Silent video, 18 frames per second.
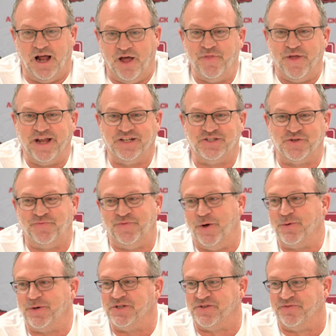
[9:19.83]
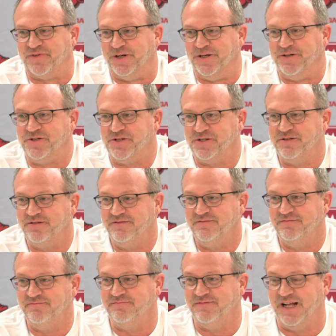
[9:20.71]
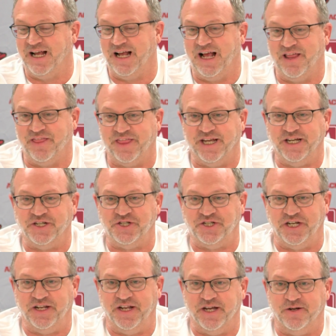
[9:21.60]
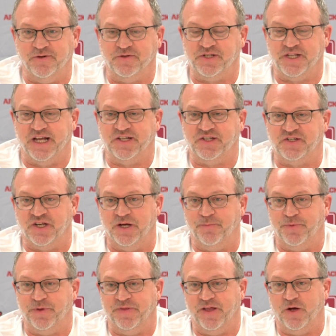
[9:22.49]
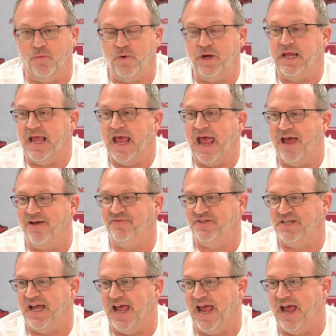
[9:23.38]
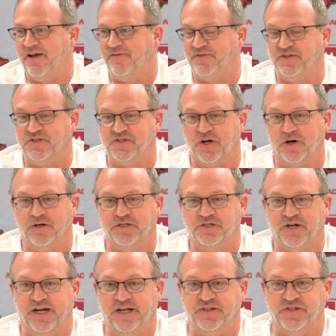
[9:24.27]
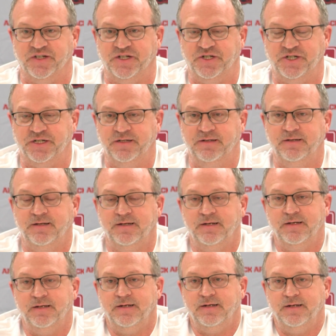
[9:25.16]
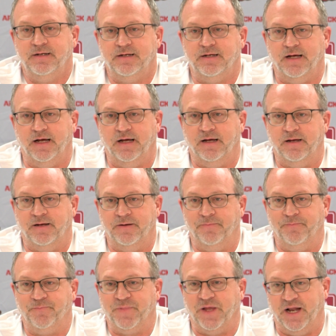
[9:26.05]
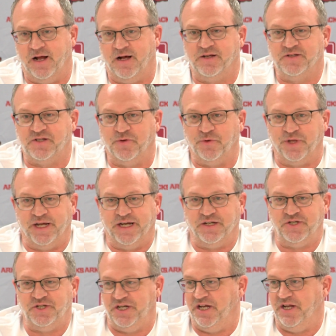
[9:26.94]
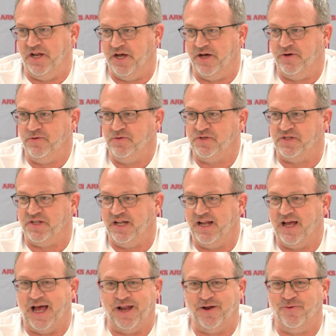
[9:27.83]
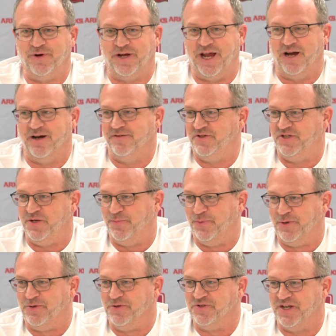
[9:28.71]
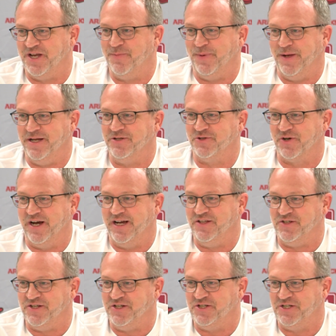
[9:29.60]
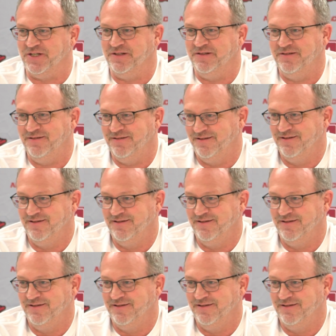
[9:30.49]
think it's a focus of hers. I think she knows that's something that we have to start transition. And I also think she knows that I don't care if she pulls up in transition